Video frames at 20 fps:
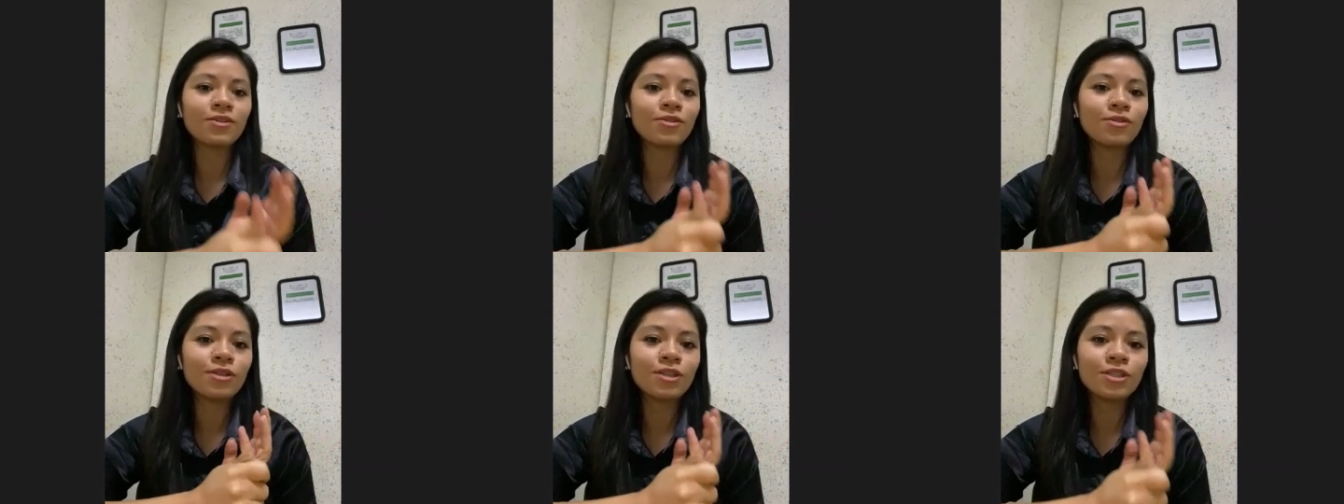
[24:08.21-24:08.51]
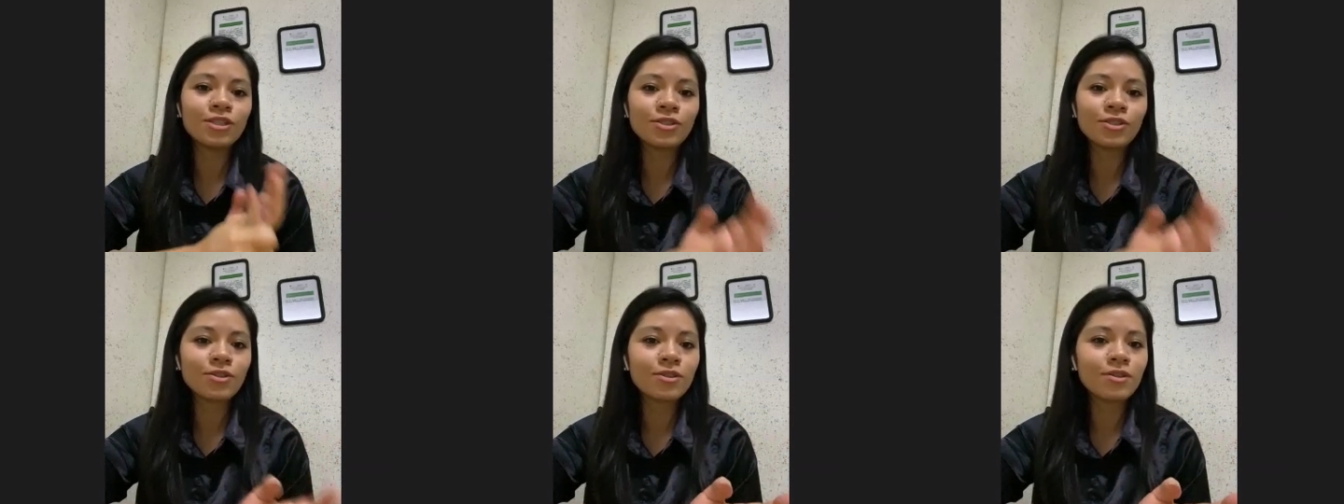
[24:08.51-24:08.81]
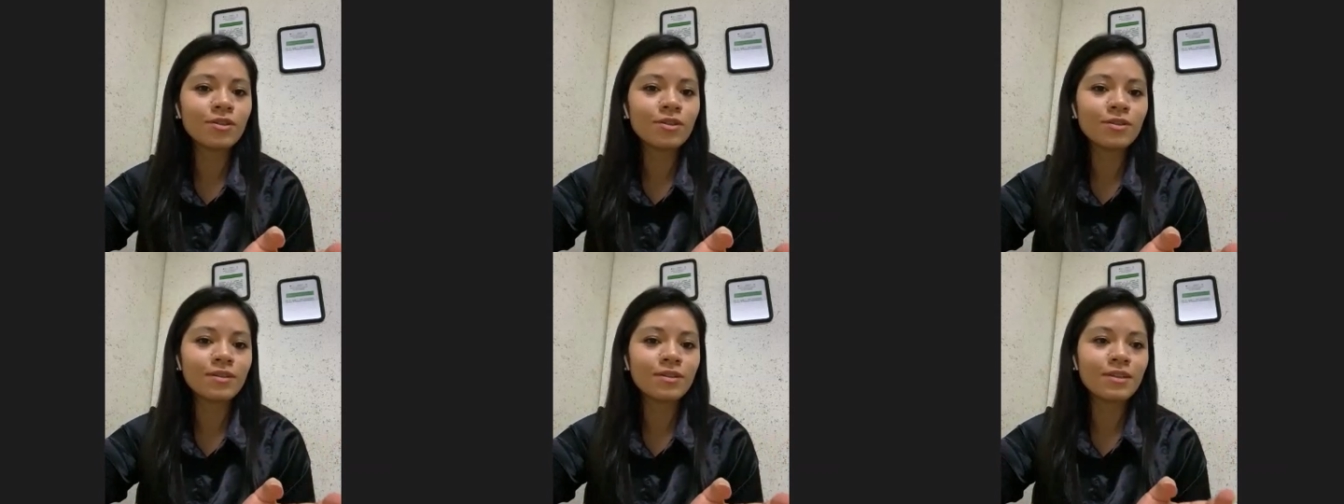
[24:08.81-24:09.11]

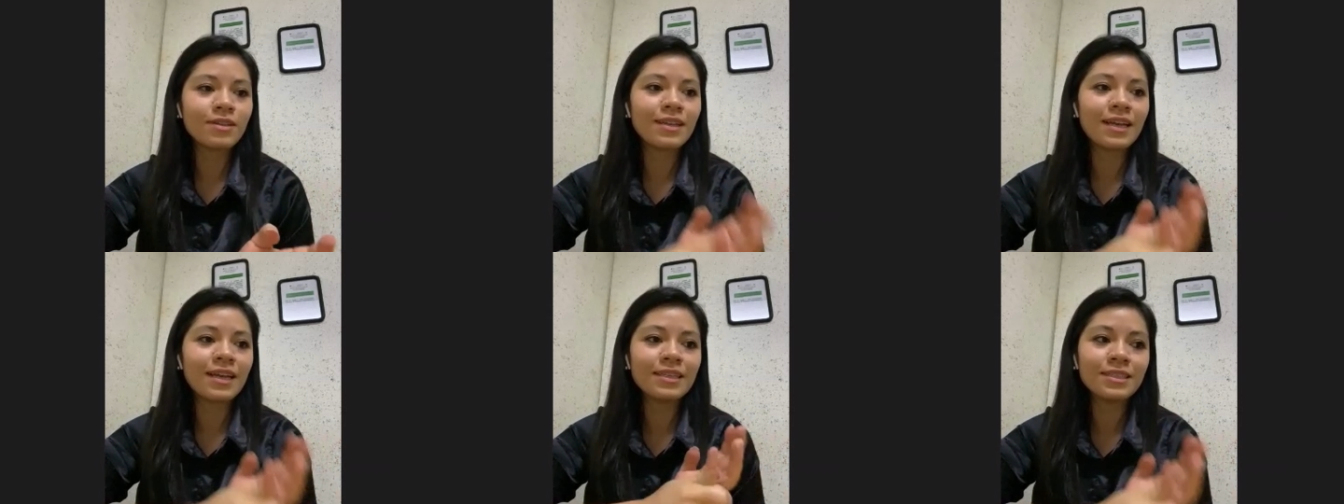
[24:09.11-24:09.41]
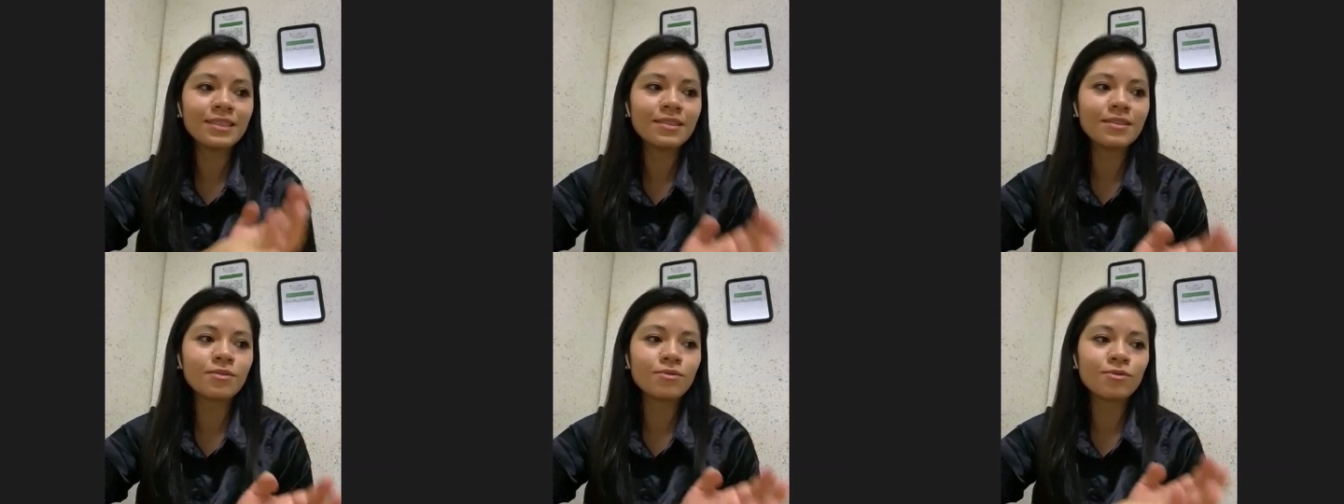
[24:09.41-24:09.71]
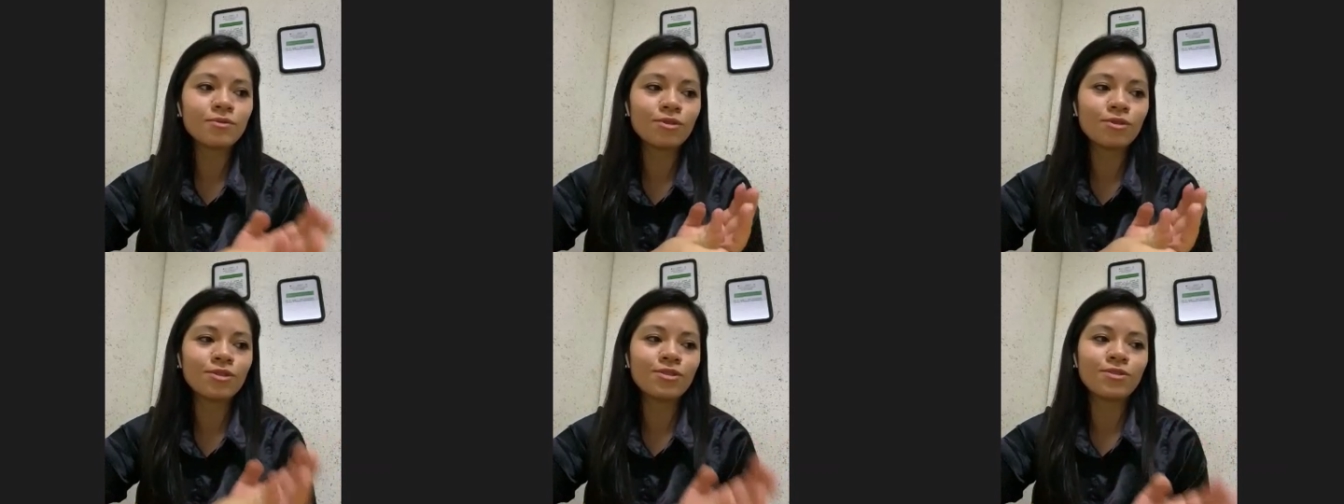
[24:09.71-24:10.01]
culture the latin
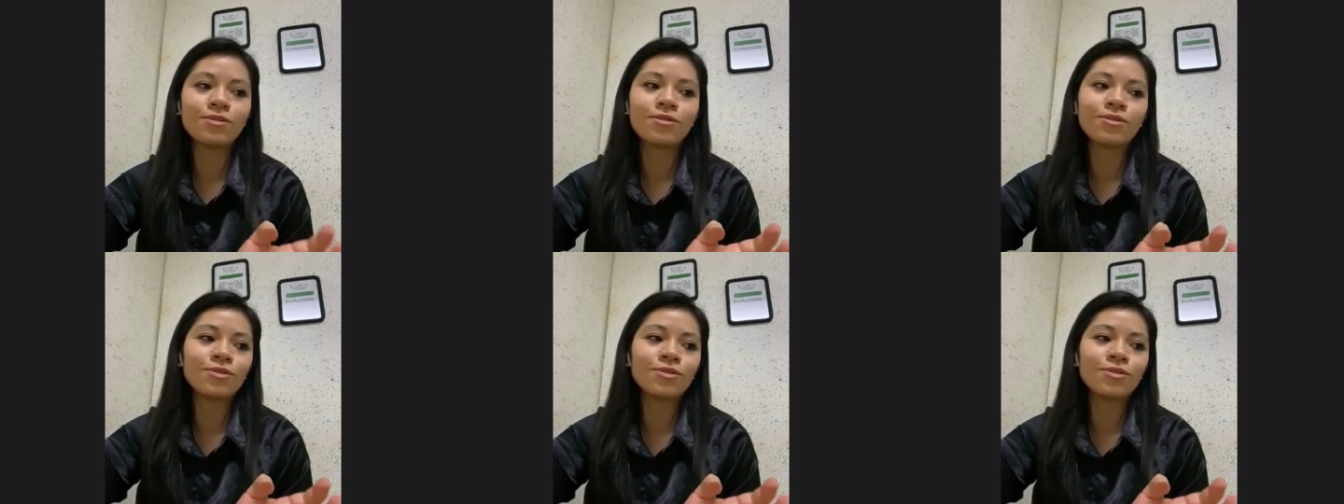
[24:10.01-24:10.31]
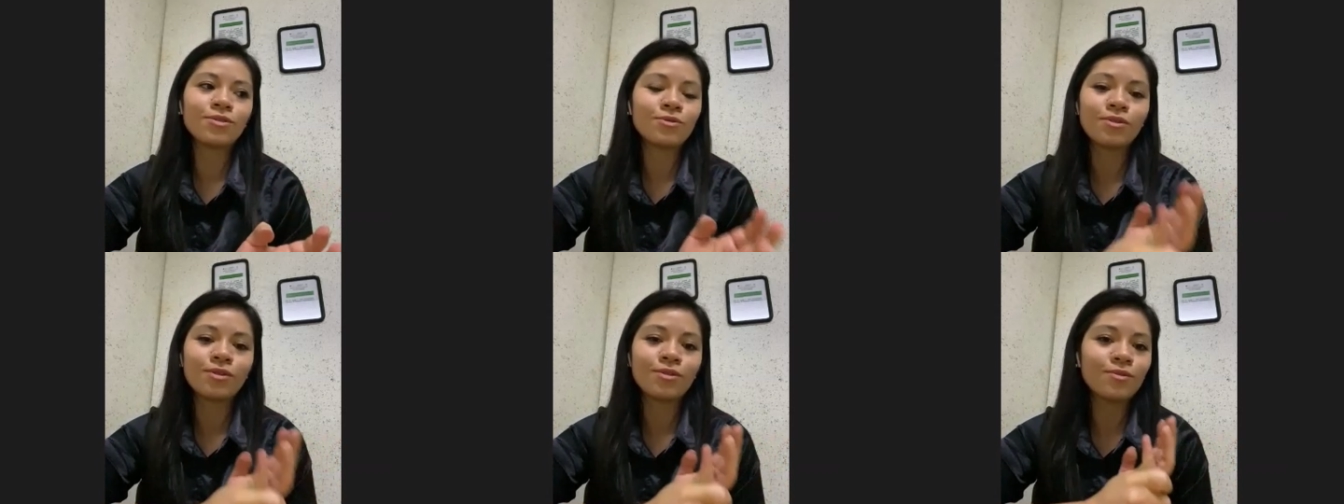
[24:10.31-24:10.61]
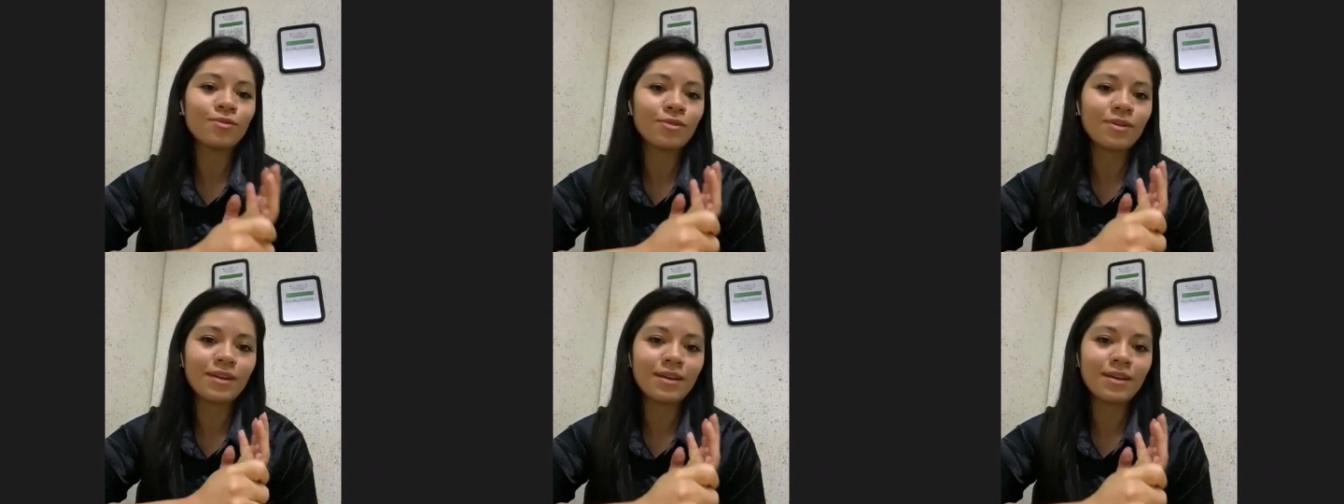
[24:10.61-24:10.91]
culture you
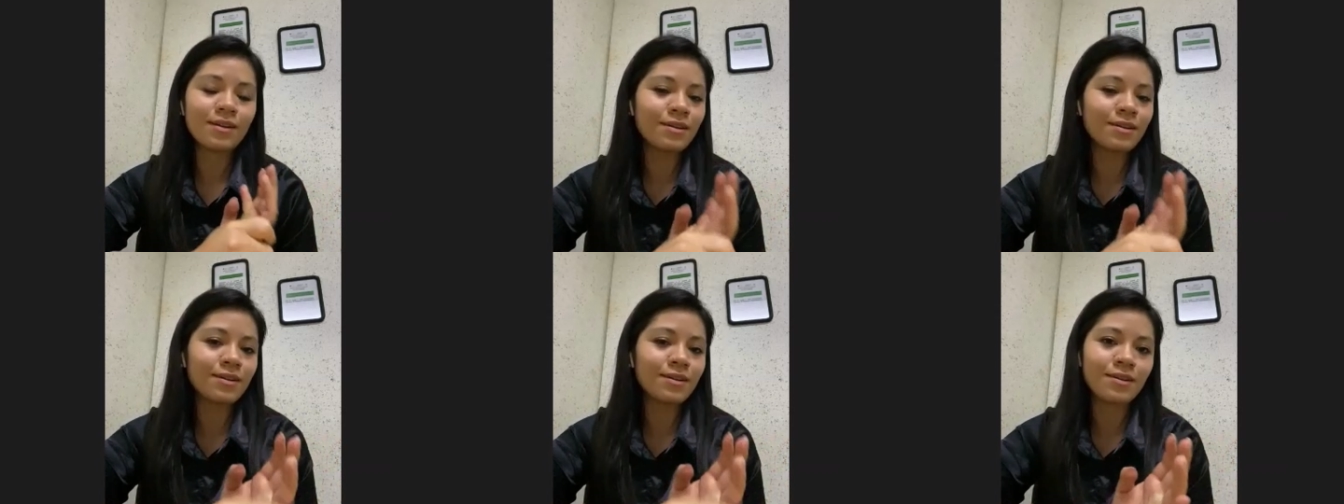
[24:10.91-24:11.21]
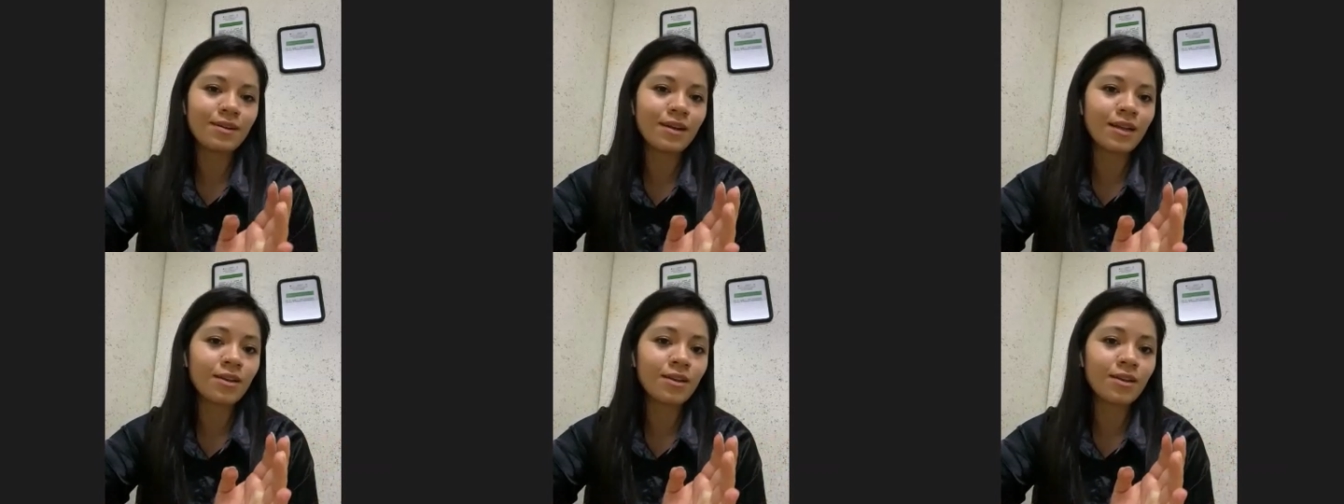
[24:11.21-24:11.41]
know uh,